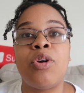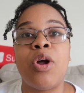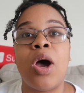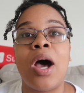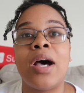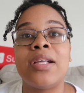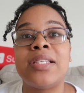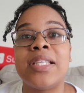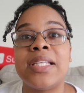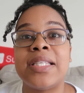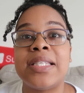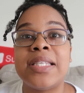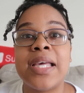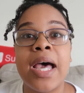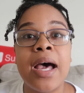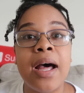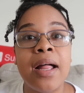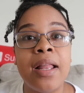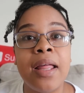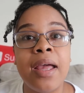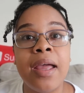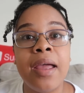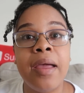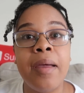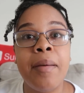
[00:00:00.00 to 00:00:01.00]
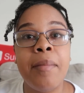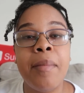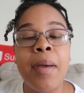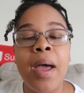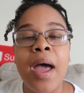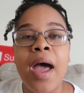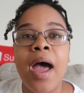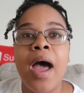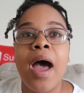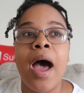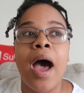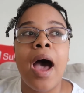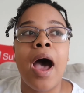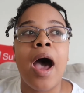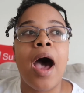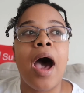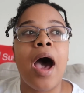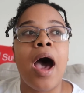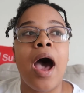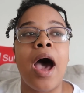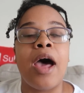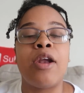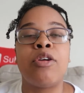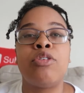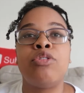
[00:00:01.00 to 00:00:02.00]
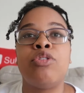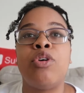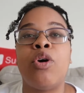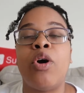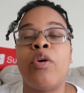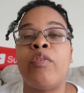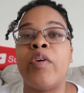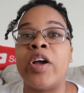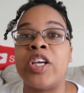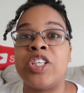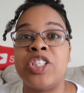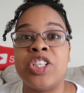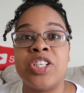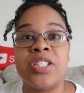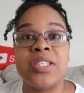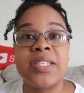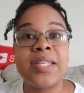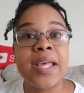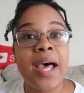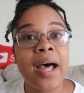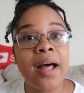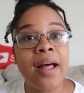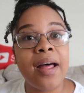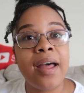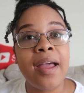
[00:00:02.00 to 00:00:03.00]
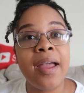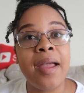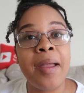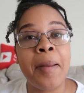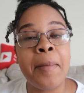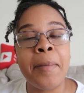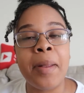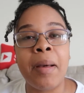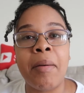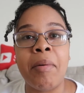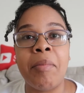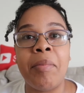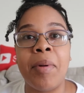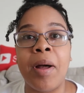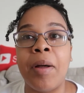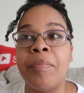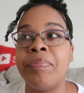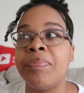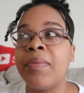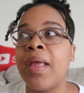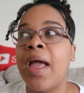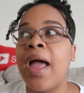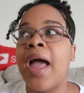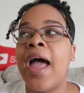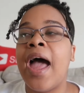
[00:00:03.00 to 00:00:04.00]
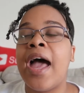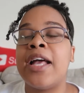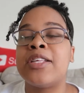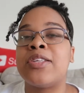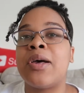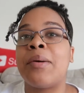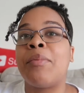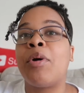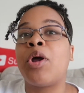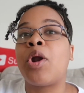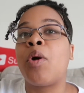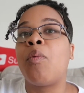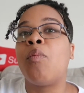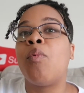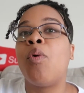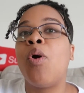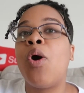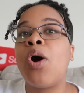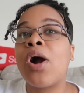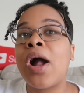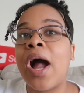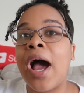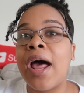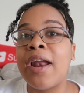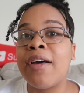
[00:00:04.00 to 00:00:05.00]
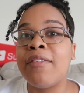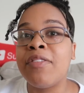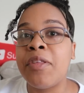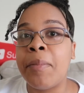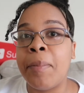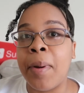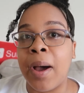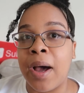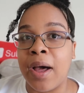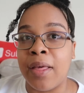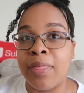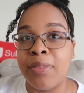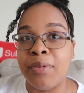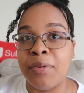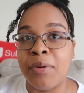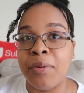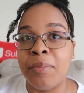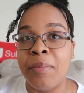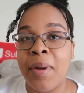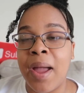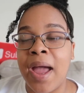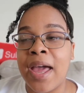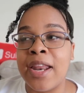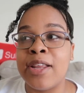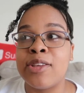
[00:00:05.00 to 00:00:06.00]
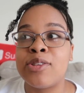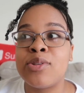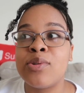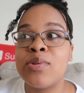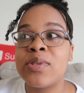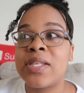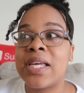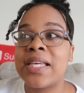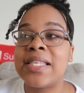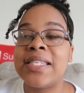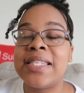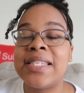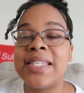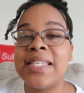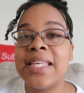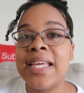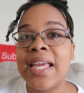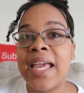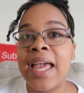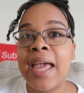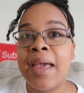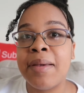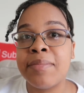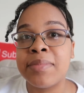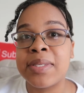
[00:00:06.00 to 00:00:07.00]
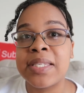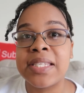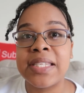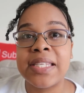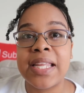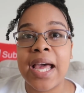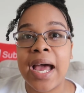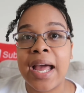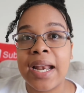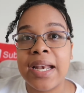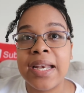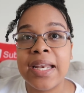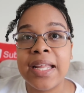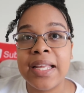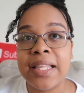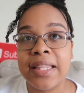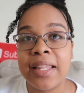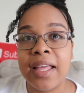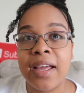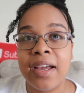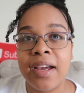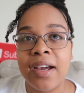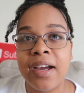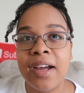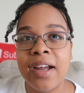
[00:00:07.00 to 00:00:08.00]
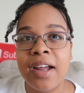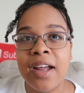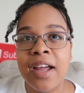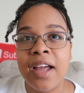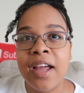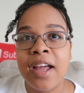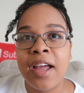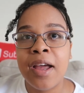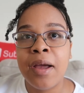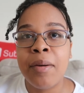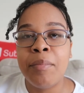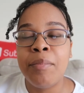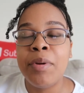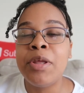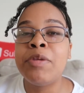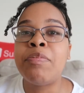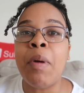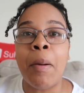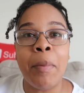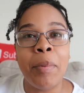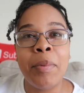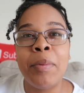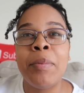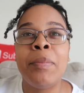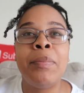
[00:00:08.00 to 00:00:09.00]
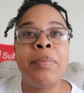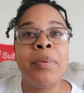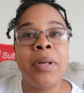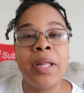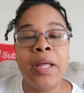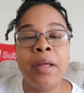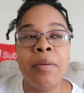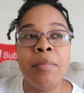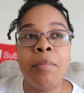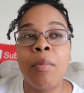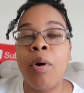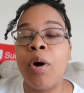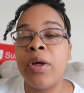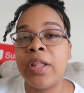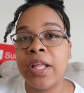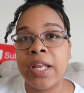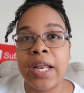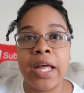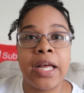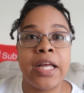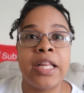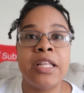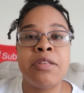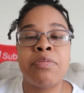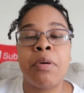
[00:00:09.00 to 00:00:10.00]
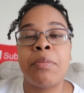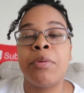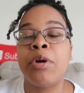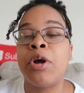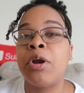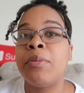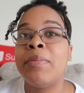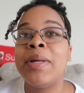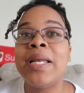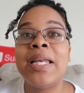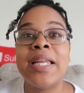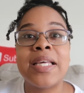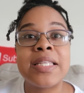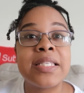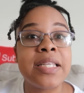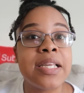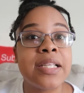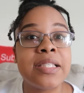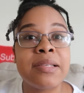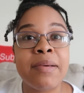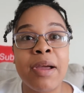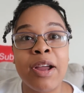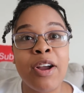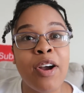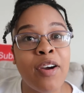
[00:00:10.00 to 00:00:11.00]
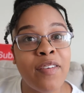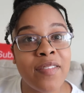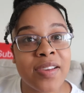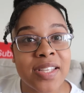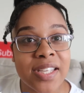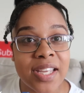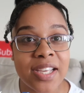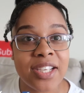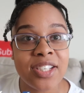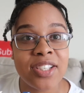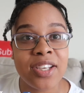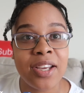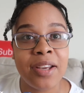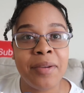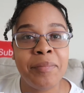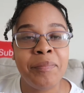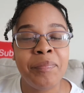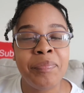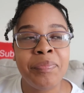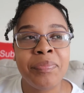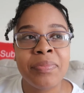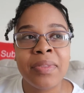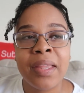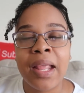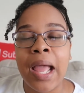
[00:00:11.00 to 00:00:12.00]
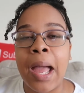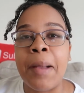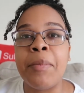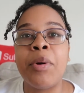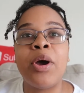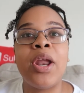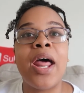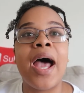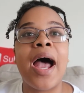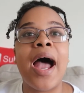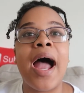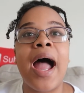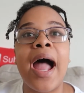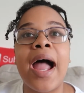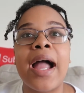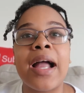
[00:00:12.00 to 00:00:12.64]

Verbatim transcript: don't know how to tell him. I don't know if I should tell him, blah, blah, blah. And so I'm going to walk out of the bathroom and as soon as I see him standing there, he's probably more than likely, he's probably going to be listening to my conversation. I'm gonna